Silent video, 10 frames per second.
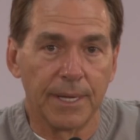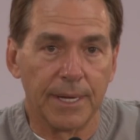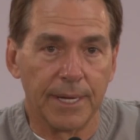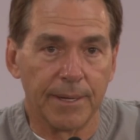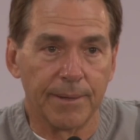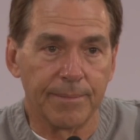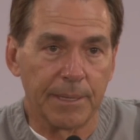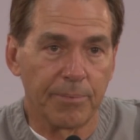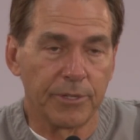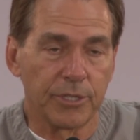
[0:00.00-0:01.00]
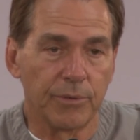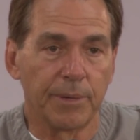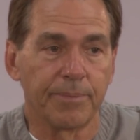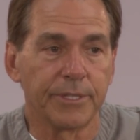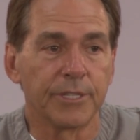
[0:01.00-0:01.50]
They put you in
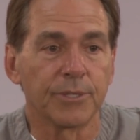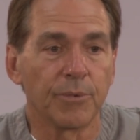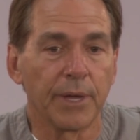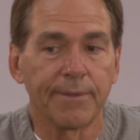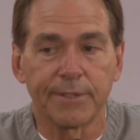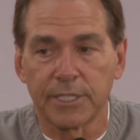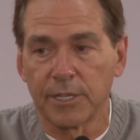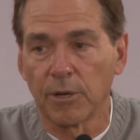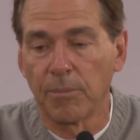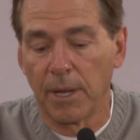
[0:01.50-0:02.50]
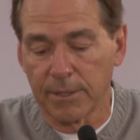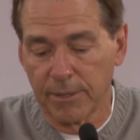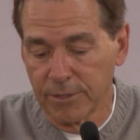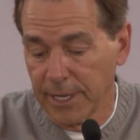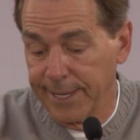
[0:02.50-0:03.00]
a position where you have to single block
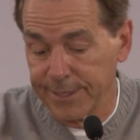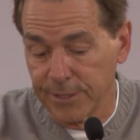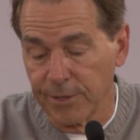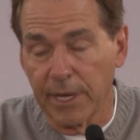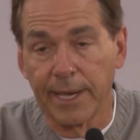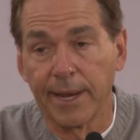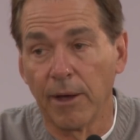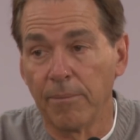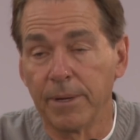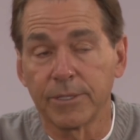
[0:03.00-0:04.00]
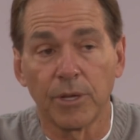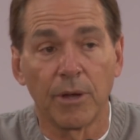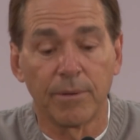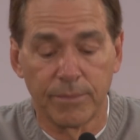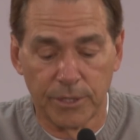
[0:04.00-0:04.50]
those guys and you can't help much on them.